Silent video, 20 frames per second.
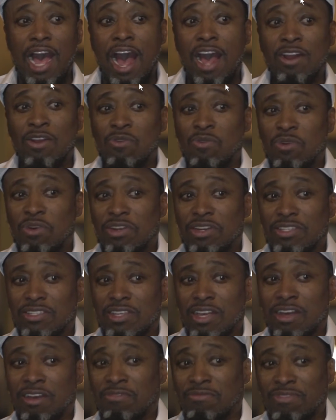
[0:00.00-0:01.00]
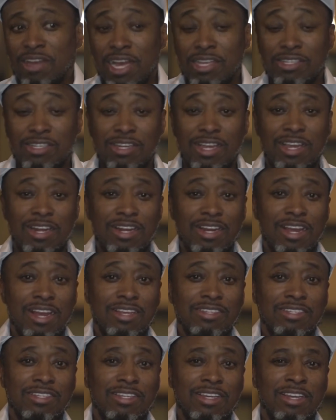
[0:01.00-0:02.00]
I don't want his unvaccinated
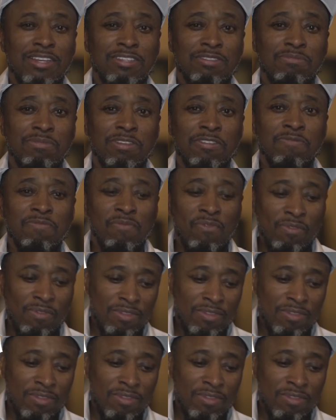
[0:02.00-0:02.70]
ass against me.